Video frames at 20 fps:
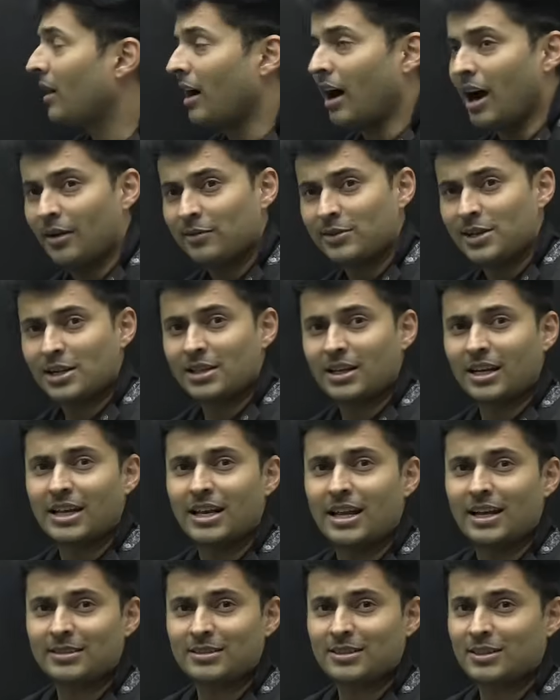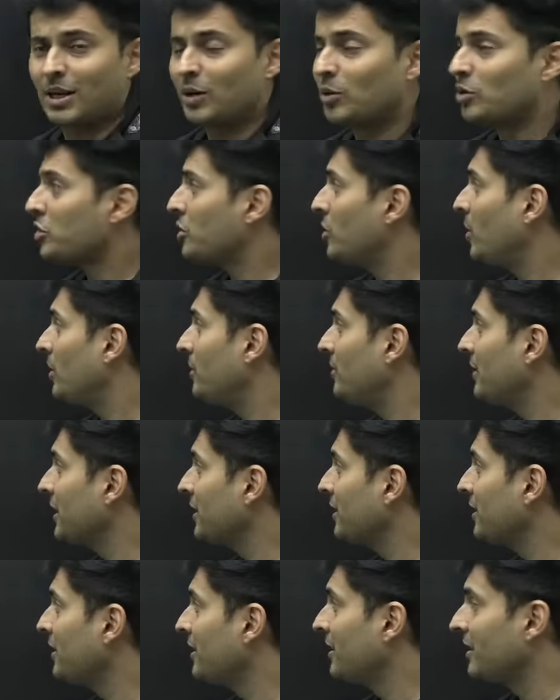After the class, doubt
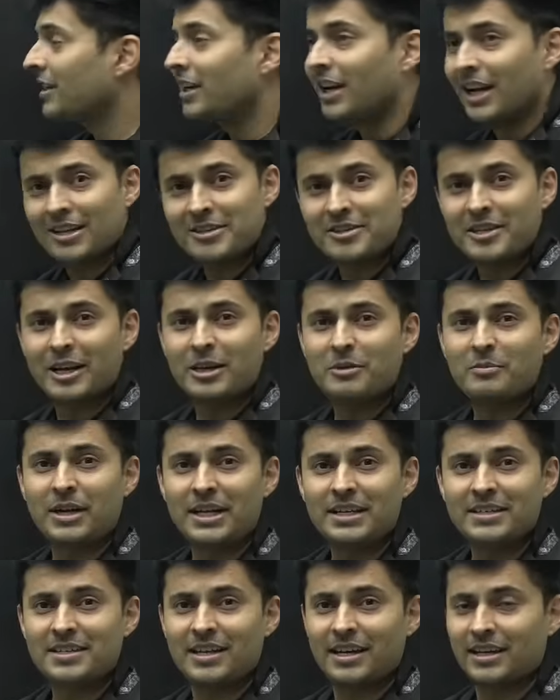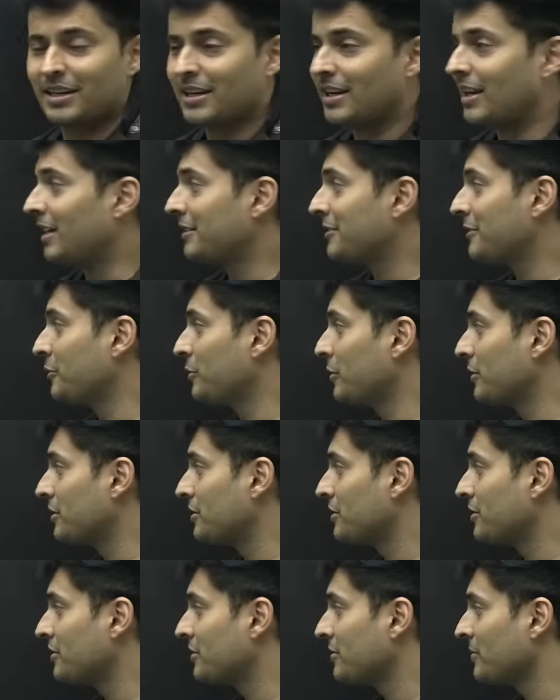solving, assignments and class
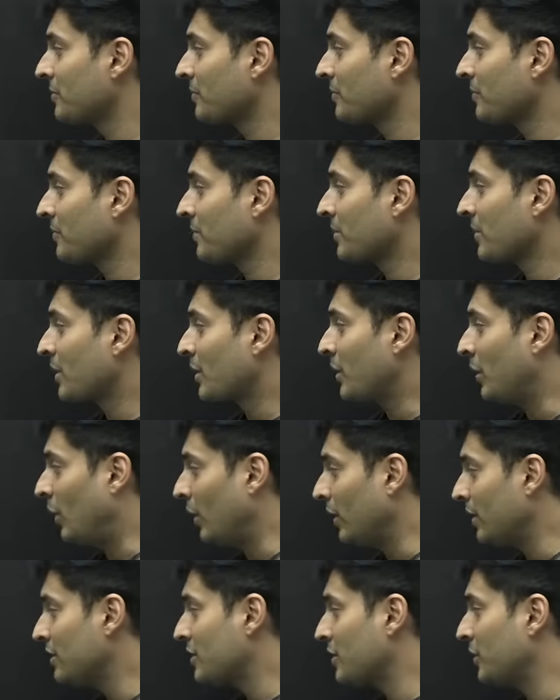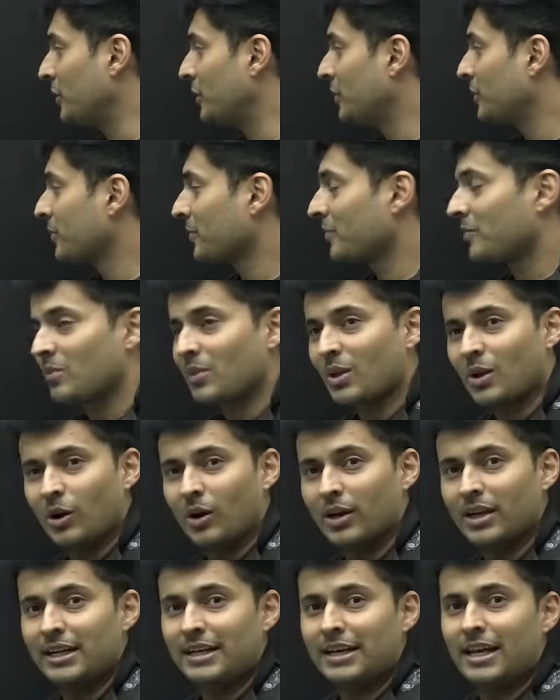notes. Also,
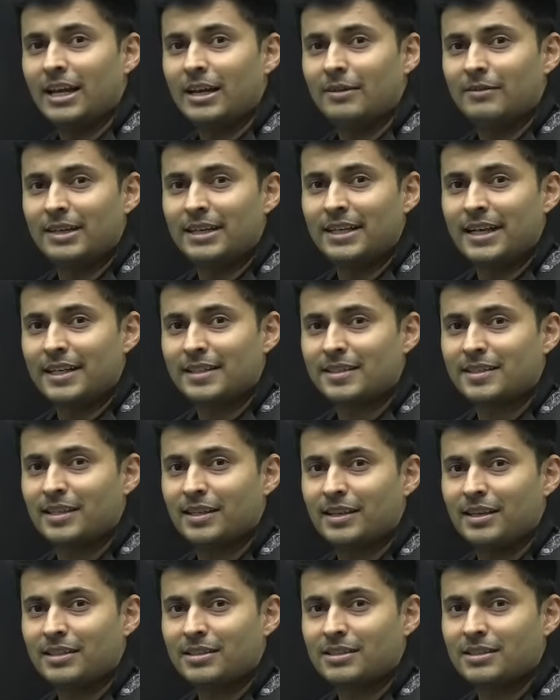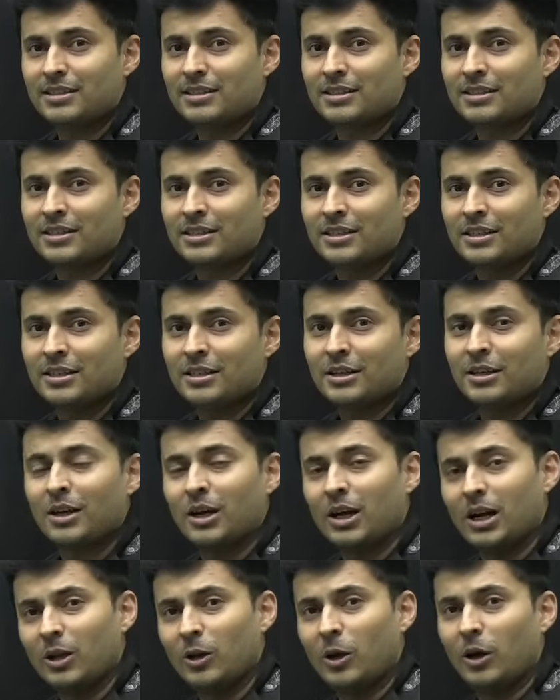All India level test series
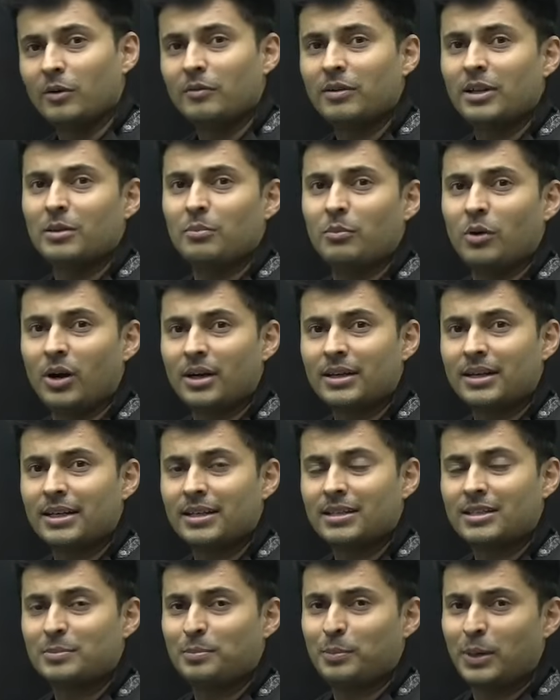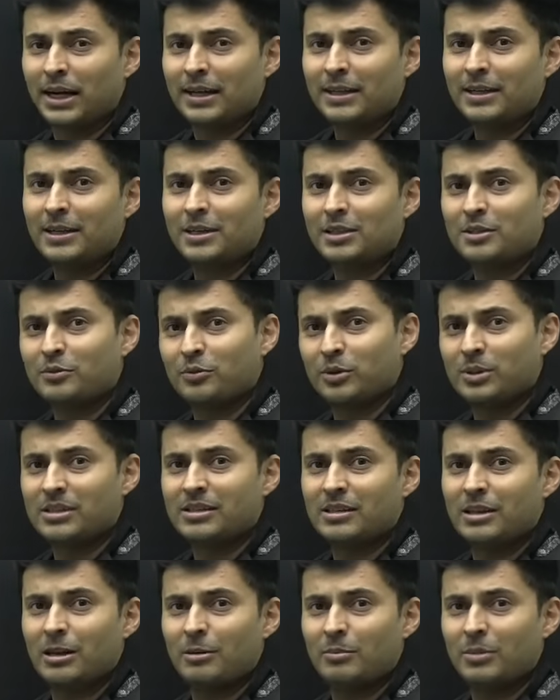along with mock tests, part tests, full
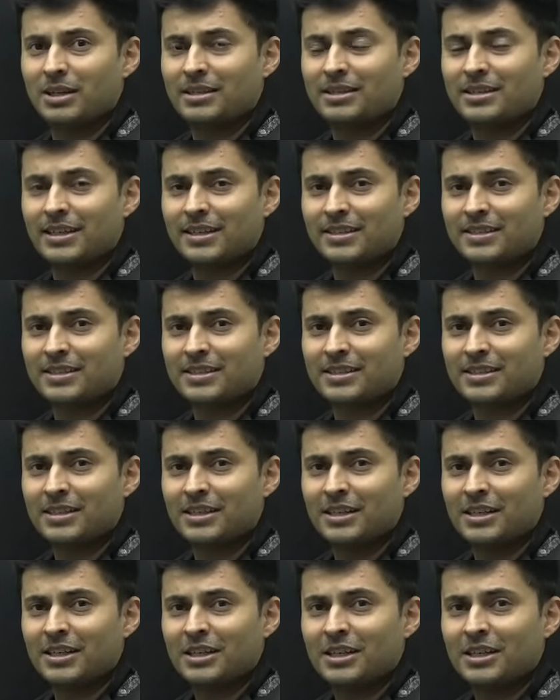syllabus tests,